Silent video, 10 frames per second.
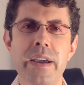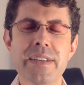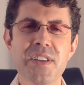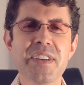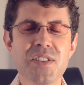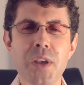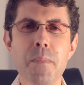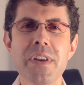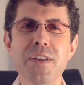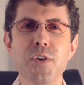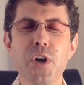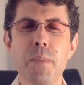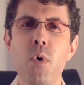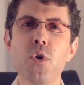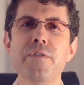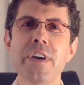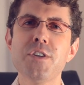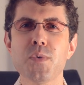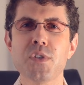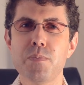It's like somebody took a
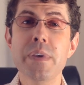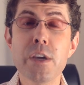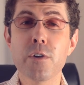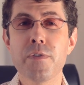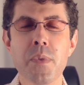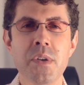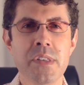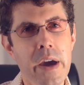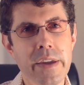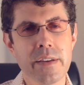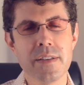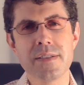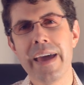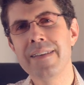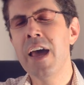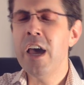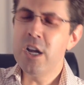motivational speaker from the 90s and